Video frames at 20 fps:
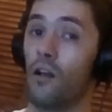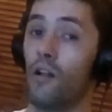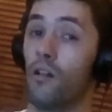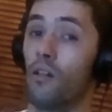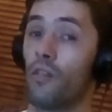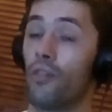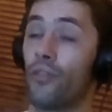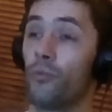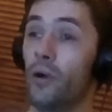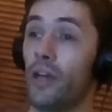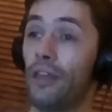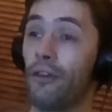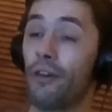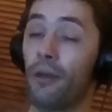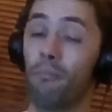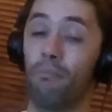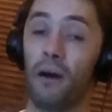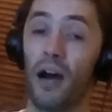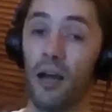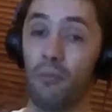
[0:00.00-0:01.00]
The way you can
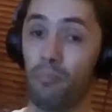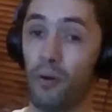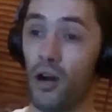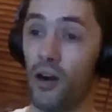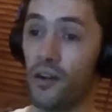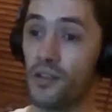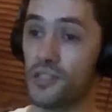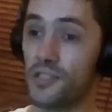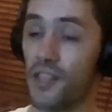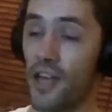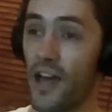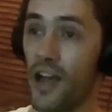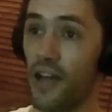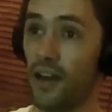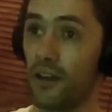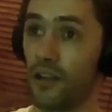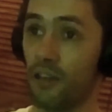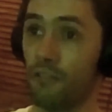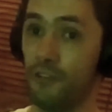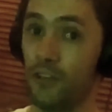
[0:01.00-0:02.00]
bypass that,
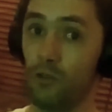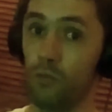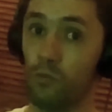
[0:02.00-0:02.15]
if you